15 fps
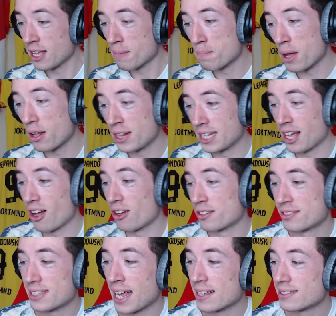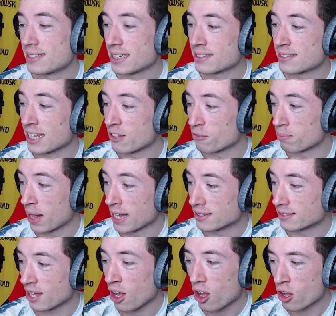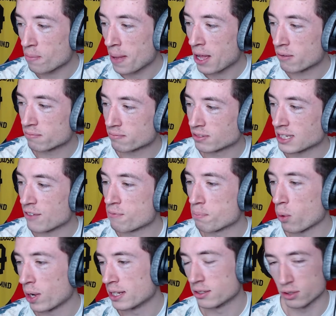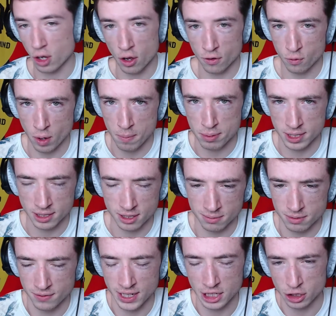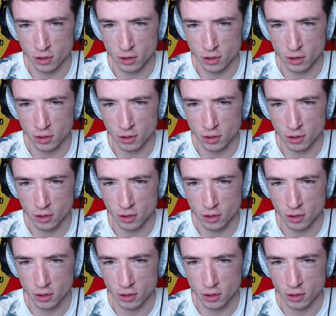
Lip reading: Burnley are sat 16th place. They are about 7 points off where we predicted them to finish.